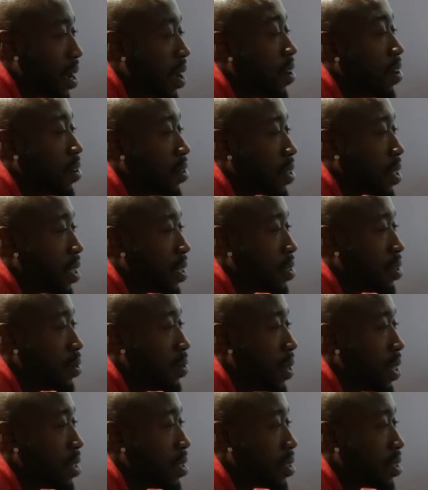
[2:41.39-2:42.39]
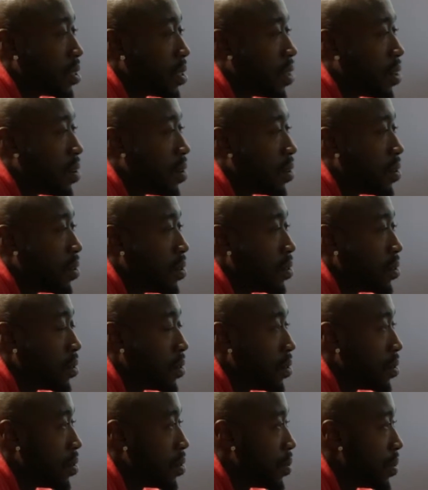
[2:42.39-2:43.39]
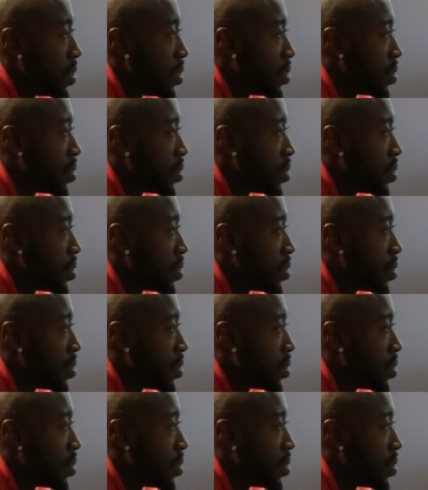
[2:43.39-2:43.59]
I heard that, too. They just tall, though. You know what I mean?